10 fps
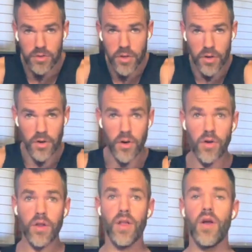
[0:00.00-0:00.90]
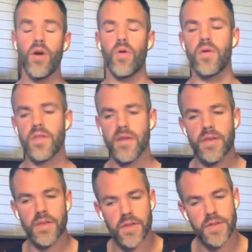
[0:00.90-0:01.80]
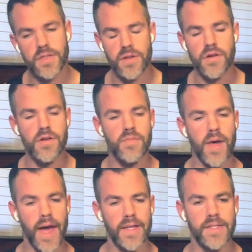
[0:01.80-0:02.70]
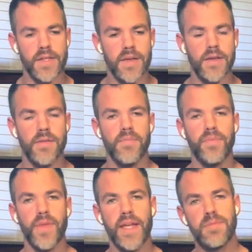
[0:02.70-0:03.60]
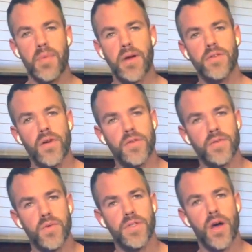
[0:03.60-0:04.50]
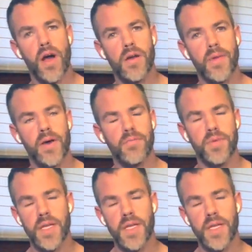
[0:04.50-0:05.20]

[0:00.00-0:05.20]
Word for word: curl or the, the sternum as a uh, as Berthoz would talk about, B